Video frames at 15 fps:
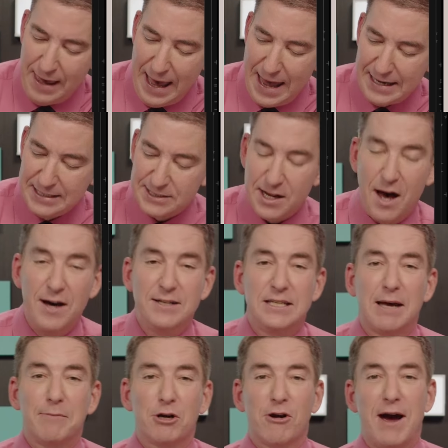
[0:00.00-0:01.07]
and his
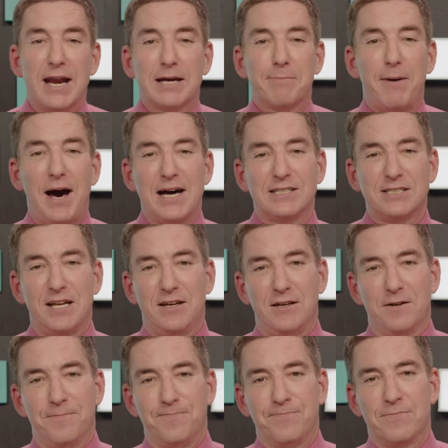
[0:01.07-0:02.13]
undemocratic posse.